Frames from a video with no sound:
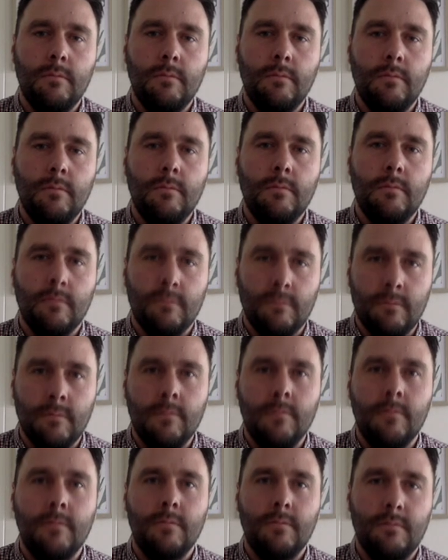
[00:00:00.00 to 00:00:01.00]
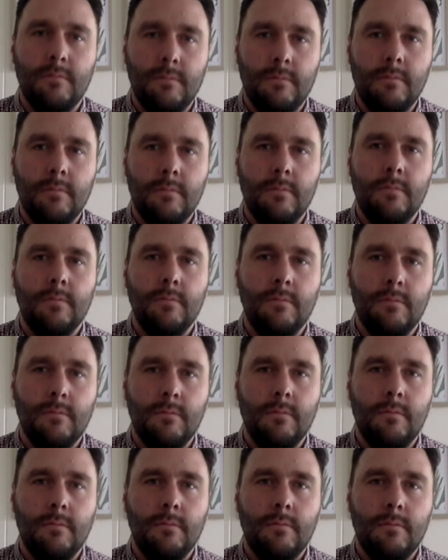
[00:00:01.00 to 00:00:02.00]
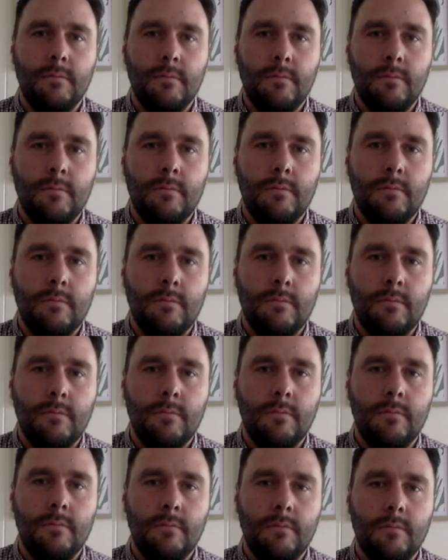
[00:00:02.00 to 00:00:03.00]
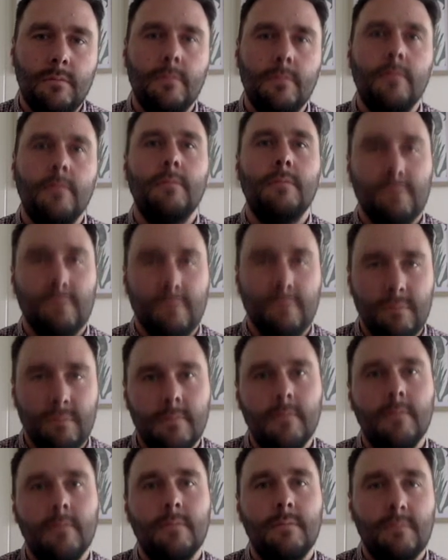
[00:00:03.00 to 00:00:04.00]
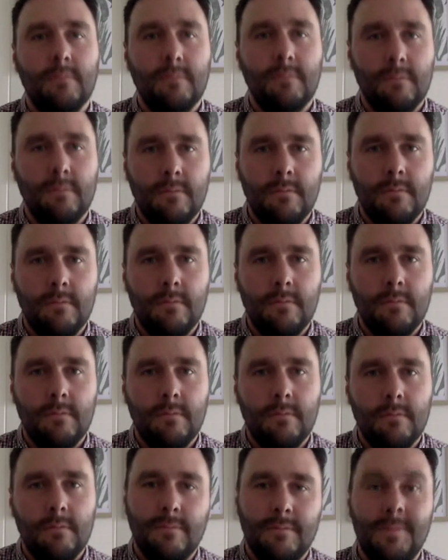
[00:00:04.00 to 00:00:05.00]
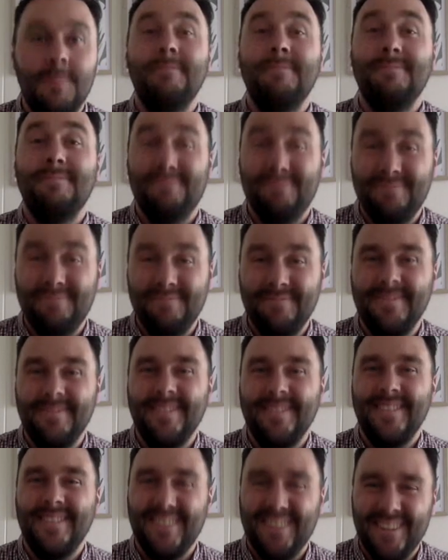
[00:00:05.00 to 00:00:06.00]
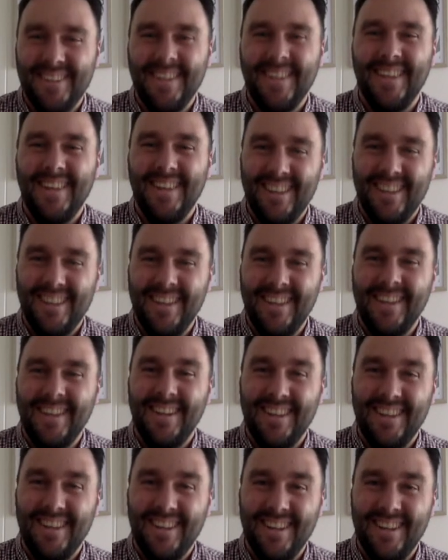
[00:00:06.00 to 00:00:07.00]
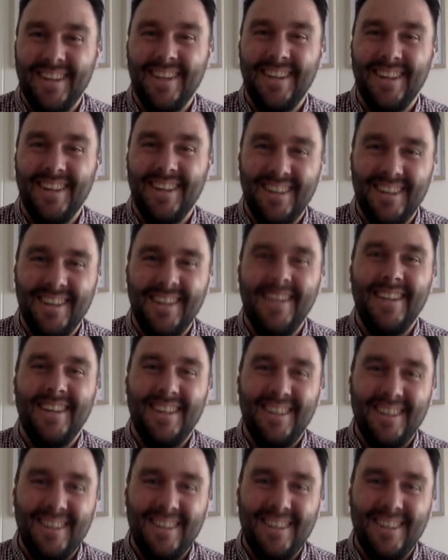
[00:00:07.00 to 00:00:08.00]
No words are spoken by the person on screen.